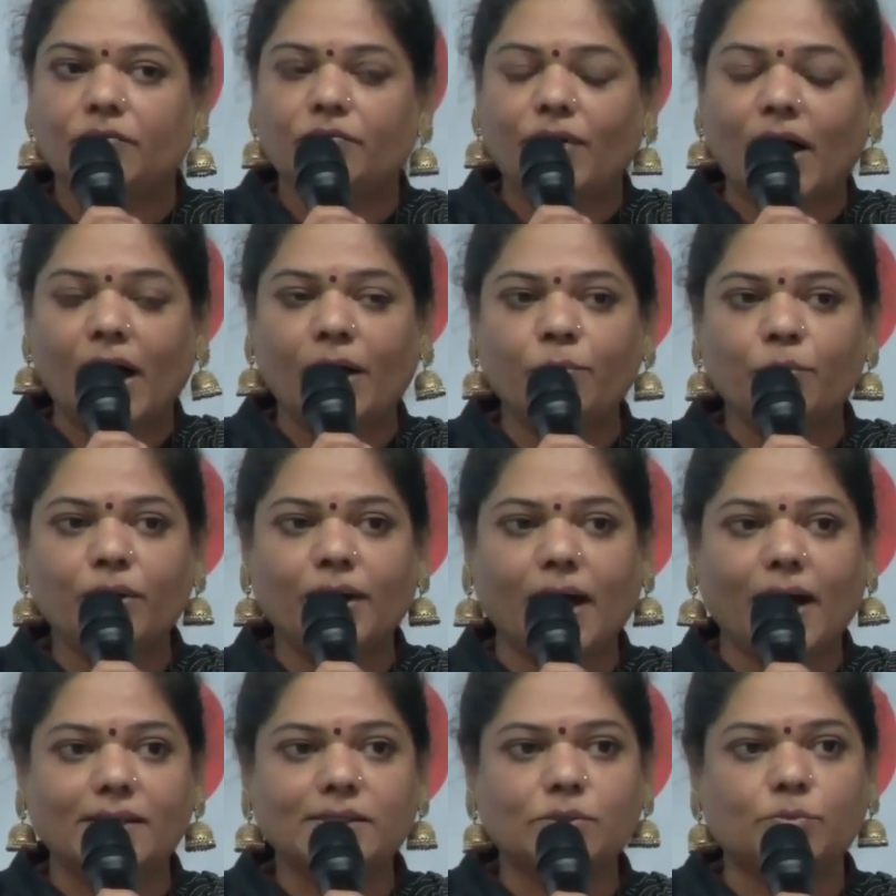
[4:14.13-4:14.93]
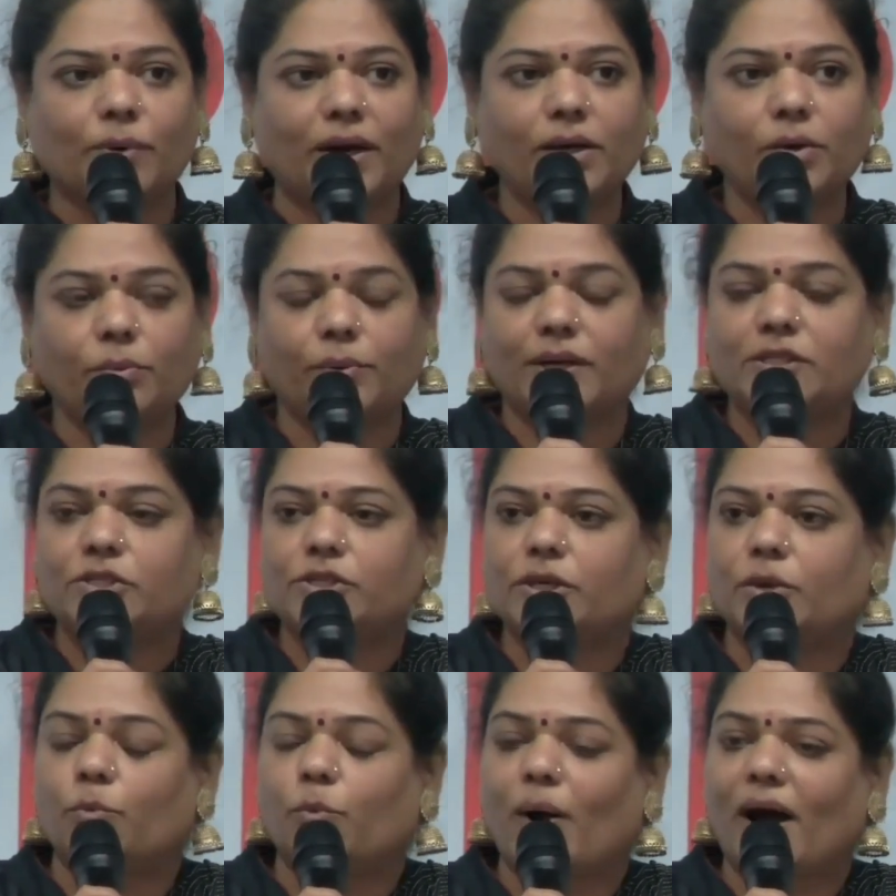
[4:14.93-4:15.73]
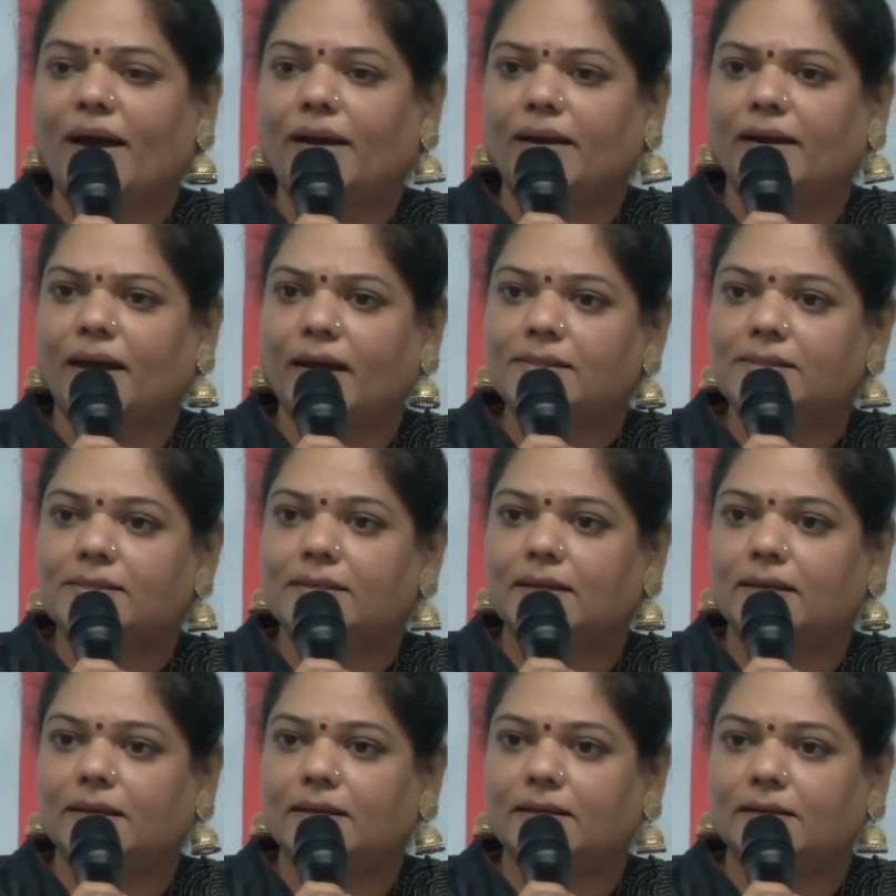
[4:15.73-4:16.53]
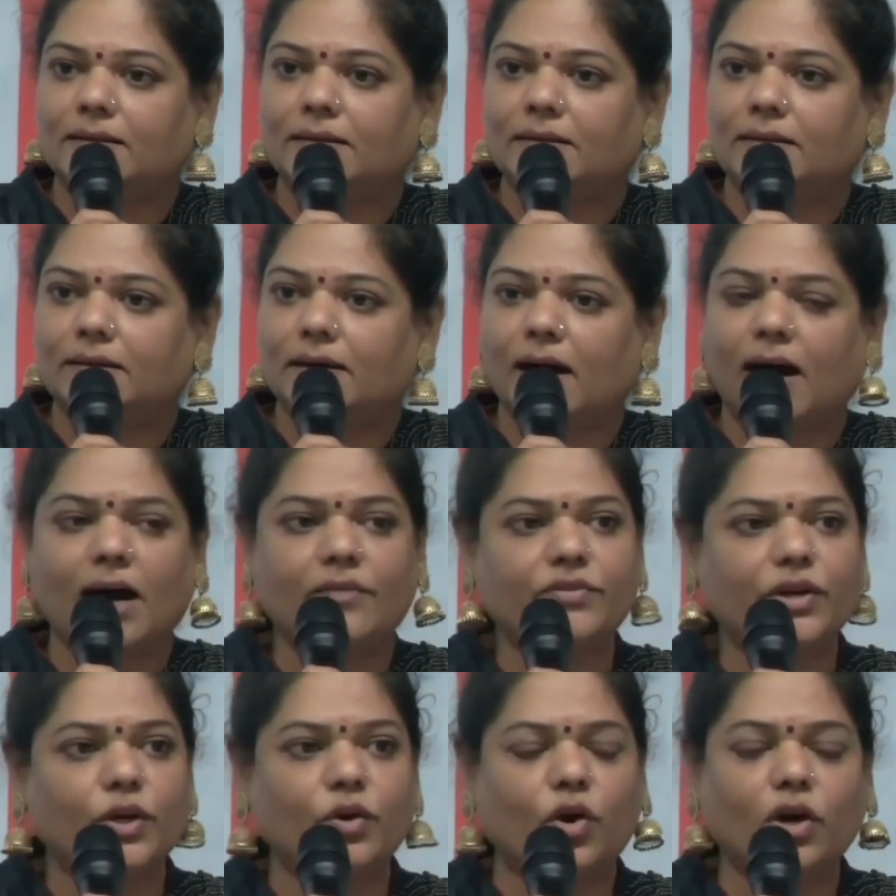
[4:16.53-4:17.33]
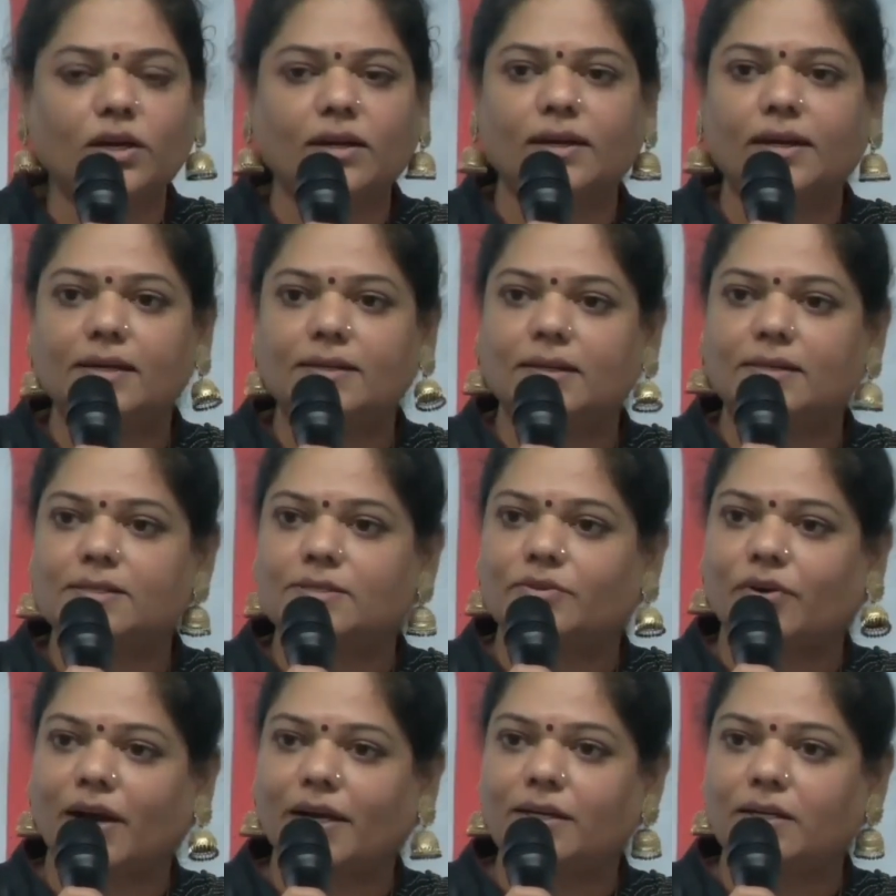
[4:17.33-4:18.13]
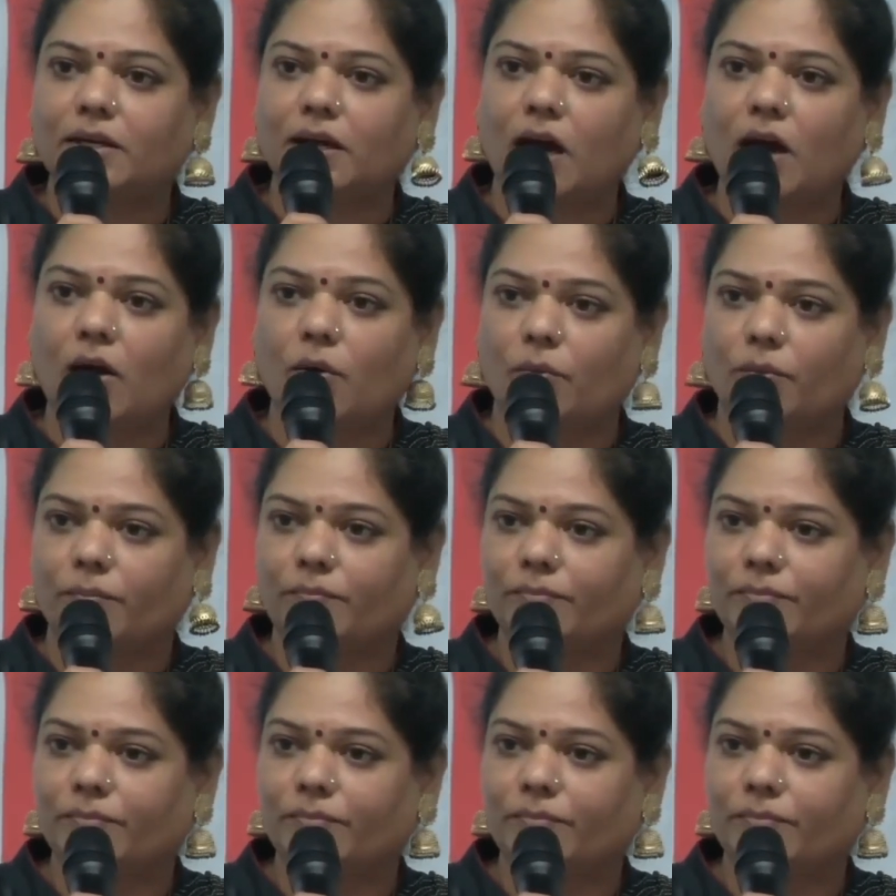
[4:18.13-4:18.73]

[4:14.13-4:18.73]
I would ask one question, why next leader? Are we not leaders right now?